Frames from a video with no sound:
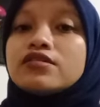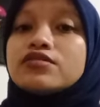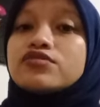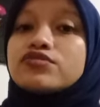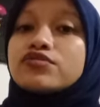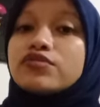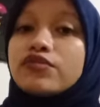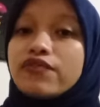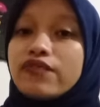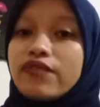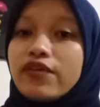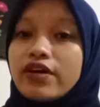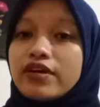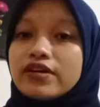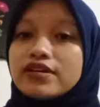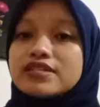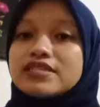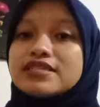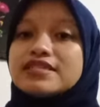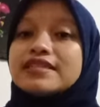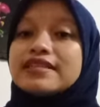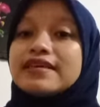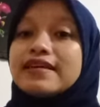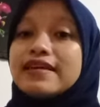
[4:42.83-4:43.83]
So far,
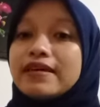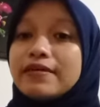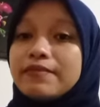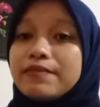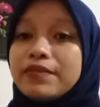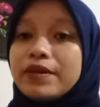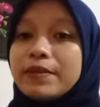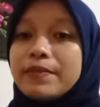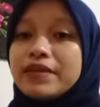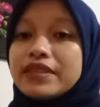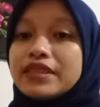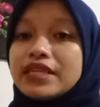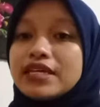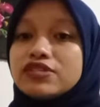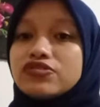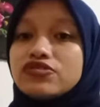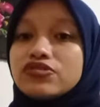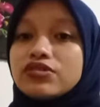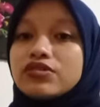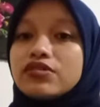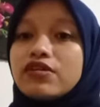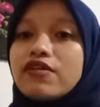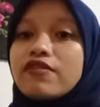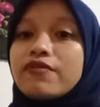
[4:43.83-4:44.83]
the
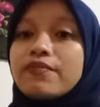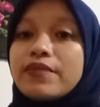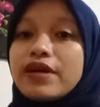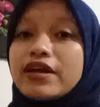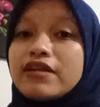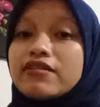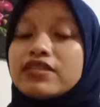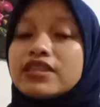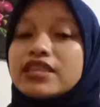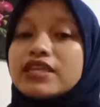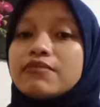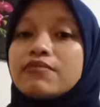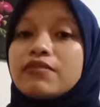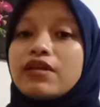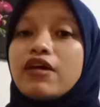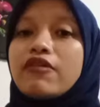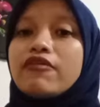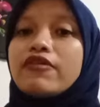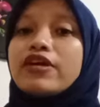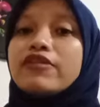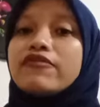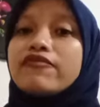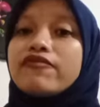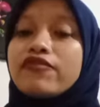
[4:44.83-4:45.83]
implementation of maritime
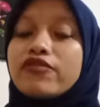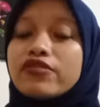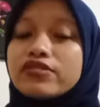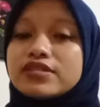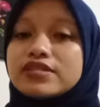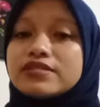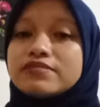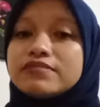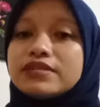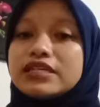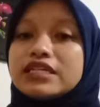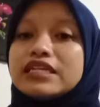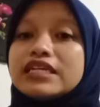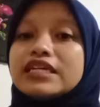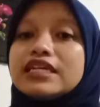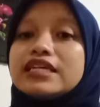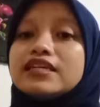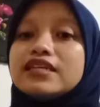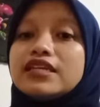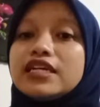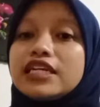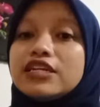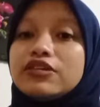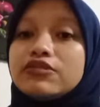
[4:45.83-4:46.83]
law enforcement
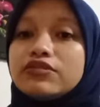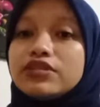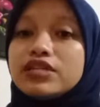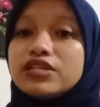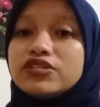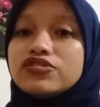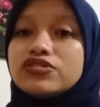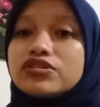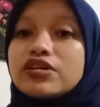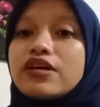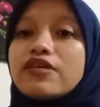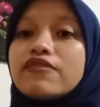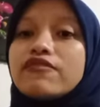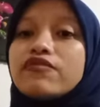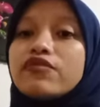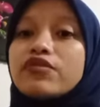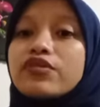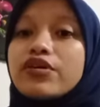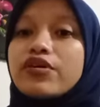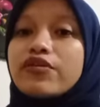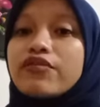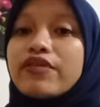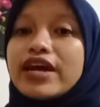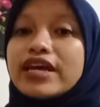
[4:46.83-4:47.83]
in Indonesia
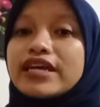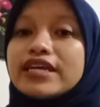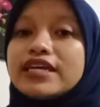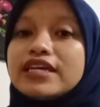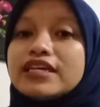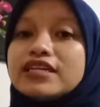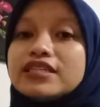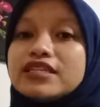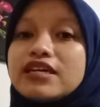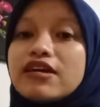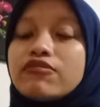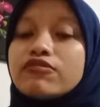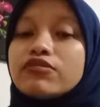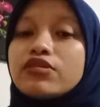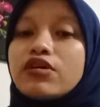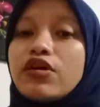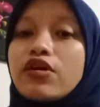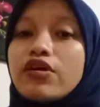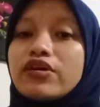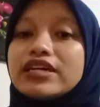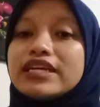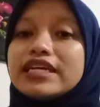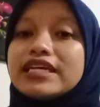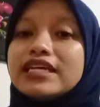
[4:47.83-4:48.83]
for cracking down
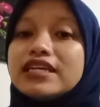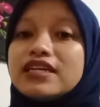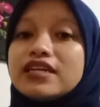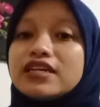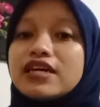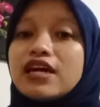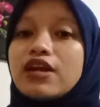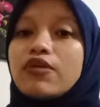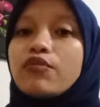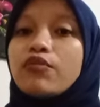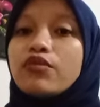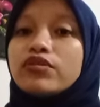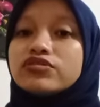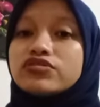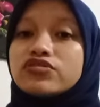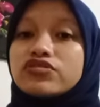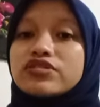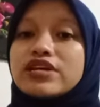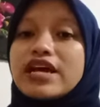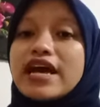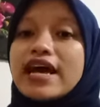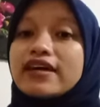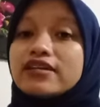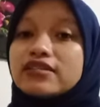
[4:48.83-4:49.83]
on illegal
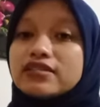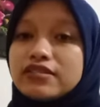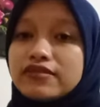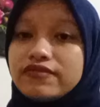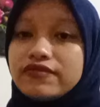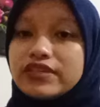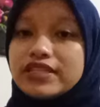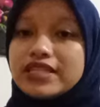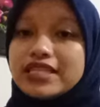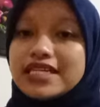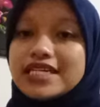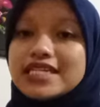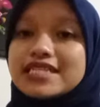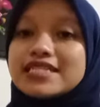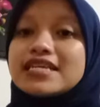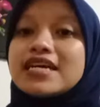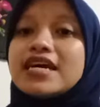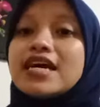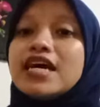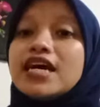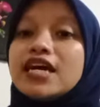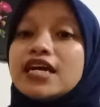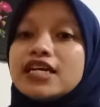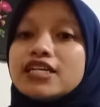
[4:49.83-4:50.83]
water activities
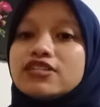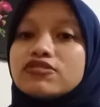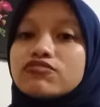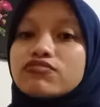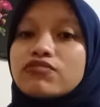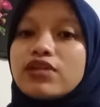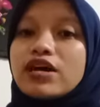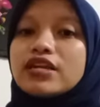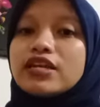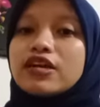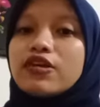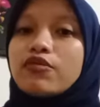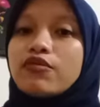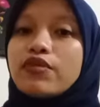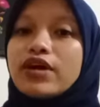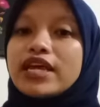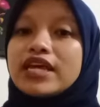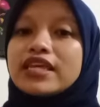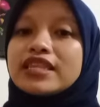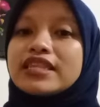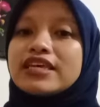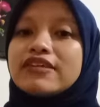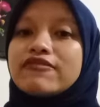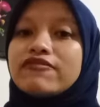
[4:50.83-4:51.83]
is running
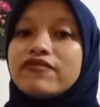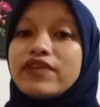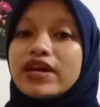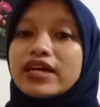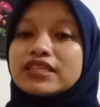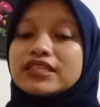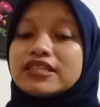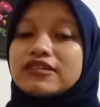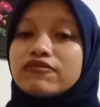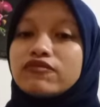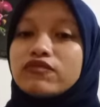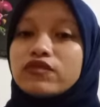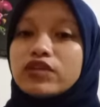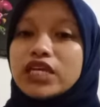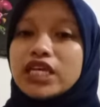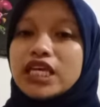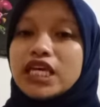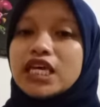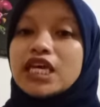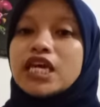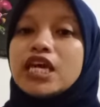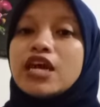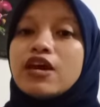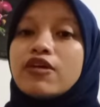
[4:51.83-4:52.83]
quite
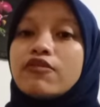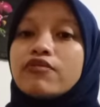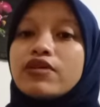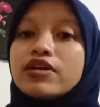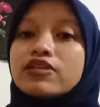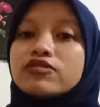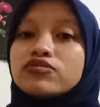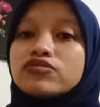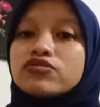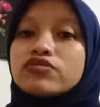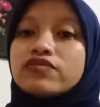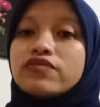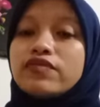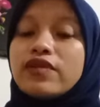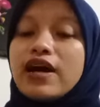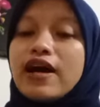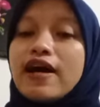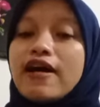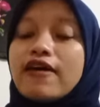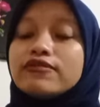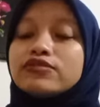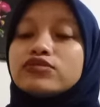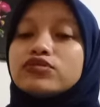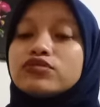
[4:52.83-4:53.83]
effectively where
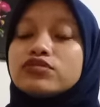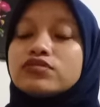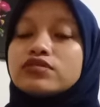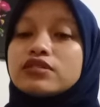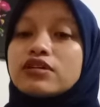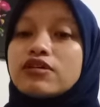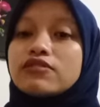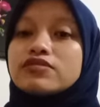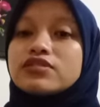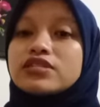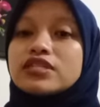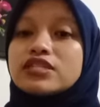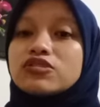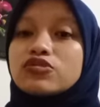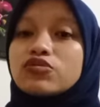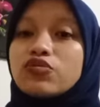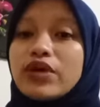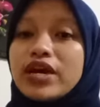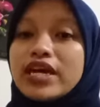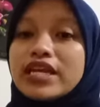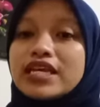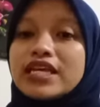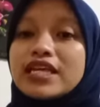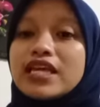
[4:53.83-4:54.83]
throughout
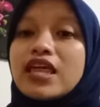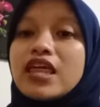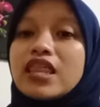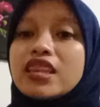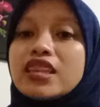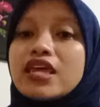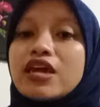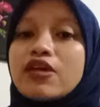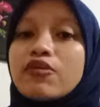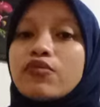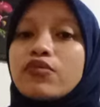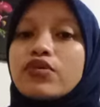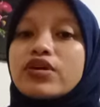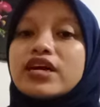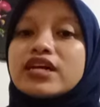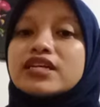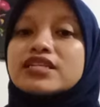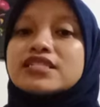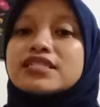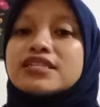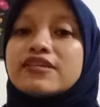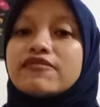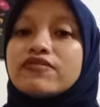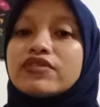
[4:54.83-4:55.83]
2020 there were
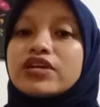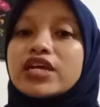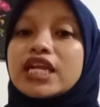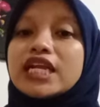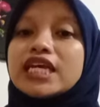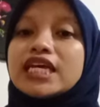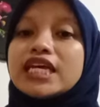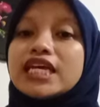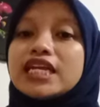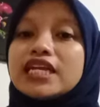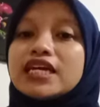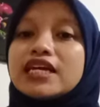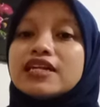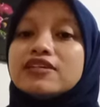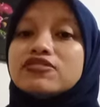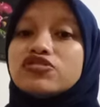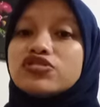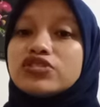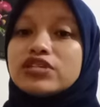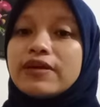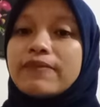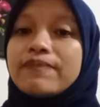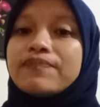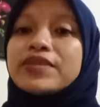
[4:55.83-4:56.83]
several illegal
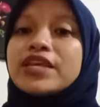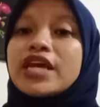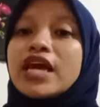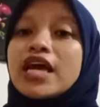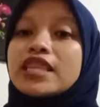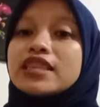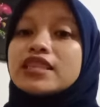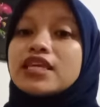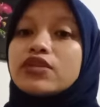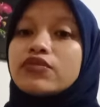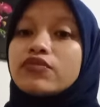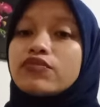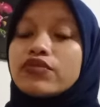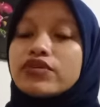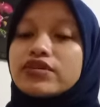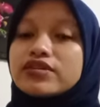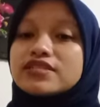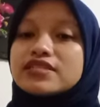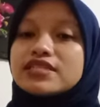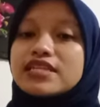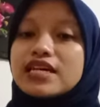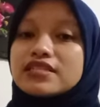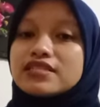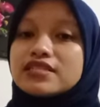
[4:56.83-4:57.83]
ships that were
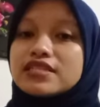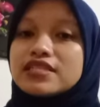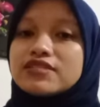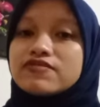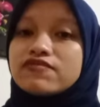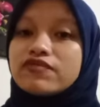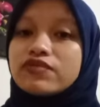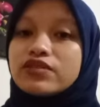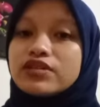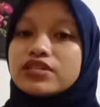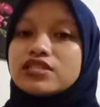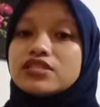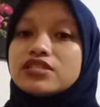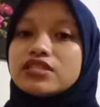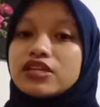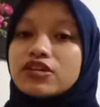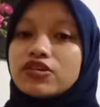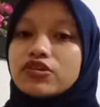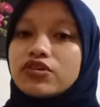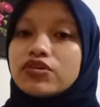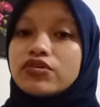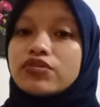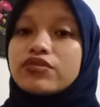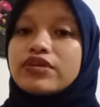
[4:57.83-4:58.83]
successfully
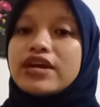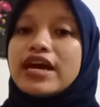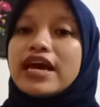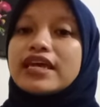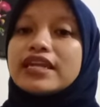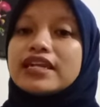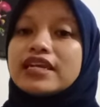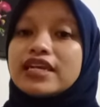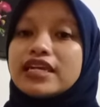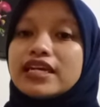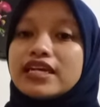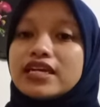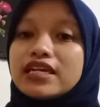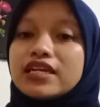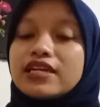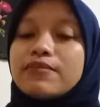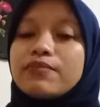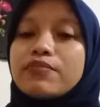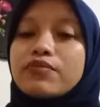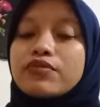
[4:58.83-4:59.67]
secured and legally